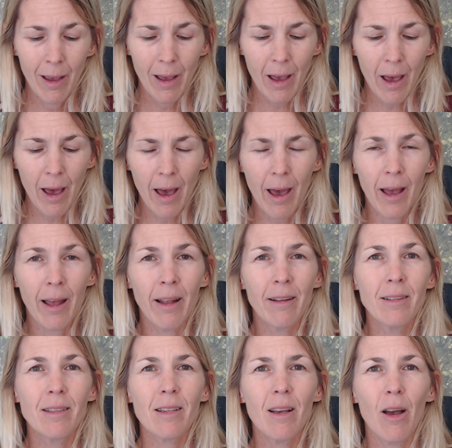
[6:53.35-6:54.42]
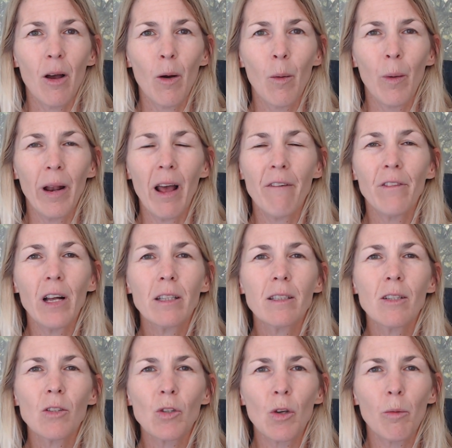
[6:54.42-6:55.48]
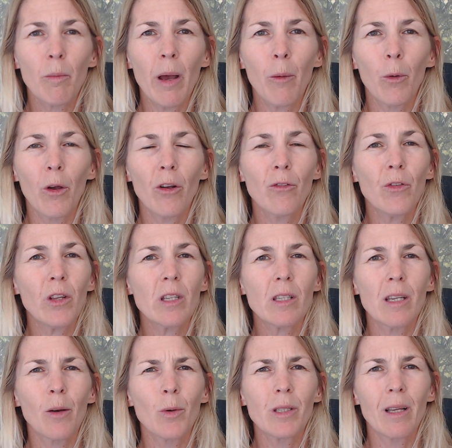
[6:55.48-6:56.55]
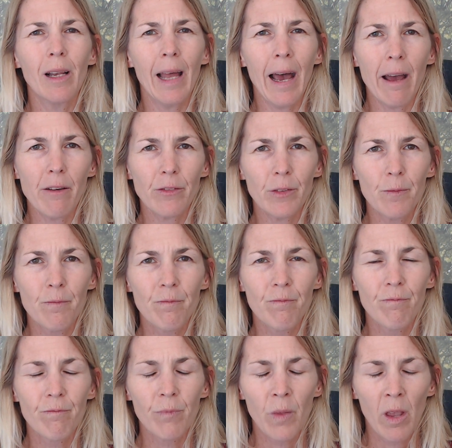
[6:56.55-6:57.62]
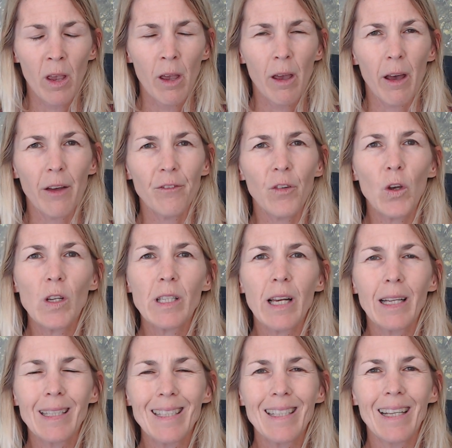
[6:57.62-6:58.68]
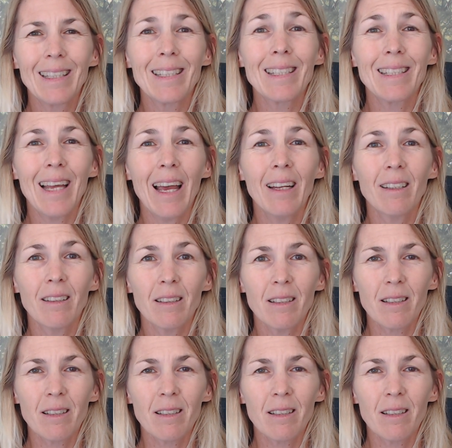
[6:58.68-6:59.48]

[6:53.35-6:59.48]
And when I felt into it, my word for this year was alive. At first I didn't understand it.